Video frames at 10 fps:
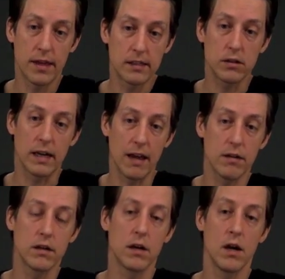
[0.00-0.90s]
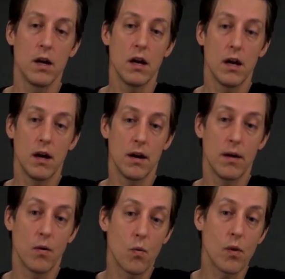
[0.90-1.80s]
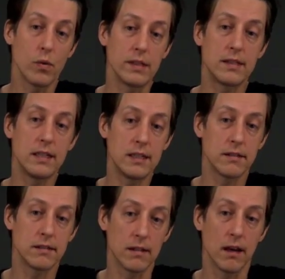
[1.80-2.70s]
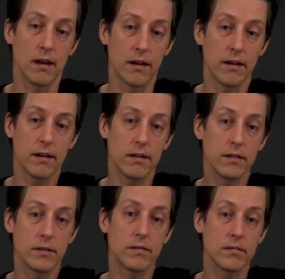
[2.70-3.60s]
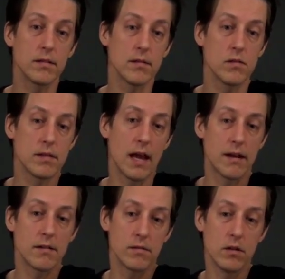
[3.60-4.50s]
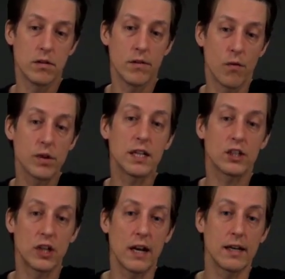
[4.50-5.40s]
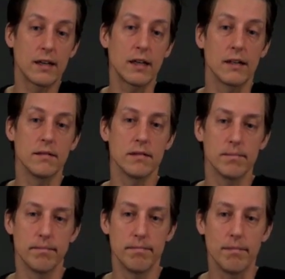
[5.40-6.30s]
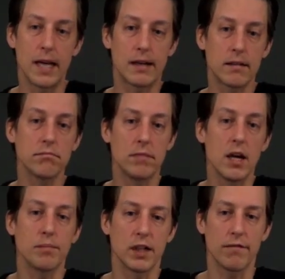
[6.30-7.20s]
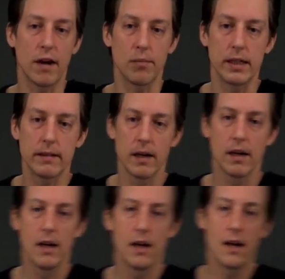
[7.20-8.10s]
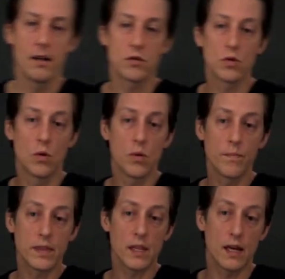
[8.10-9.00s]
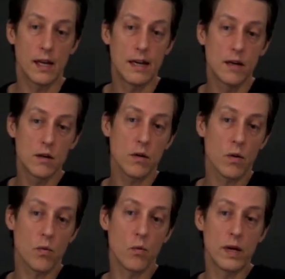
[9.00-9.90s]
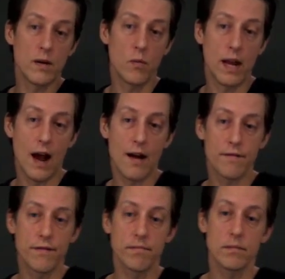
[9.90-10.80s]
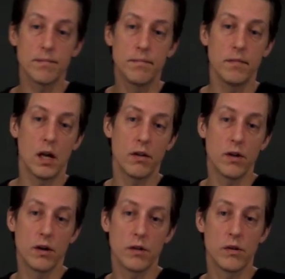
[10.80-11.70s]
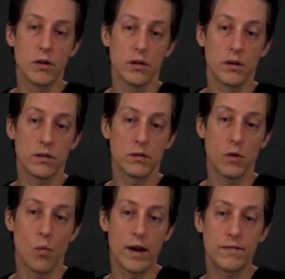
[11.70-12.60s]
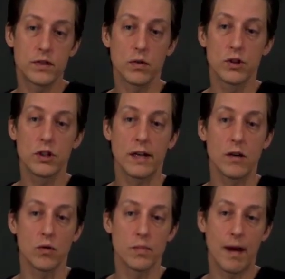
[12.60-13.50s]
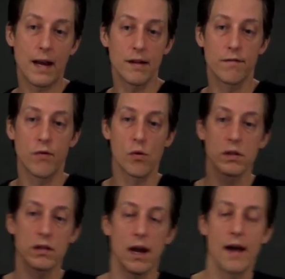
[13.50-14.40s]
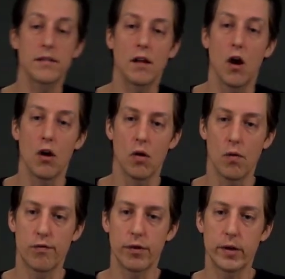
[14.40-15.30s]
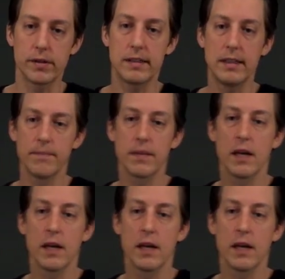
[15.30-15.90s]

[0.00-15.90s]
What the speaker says: together, what we see is that the vortex shedding can make the object vibrate. And so here we have the wave surge that goes back and forth at a low frequency.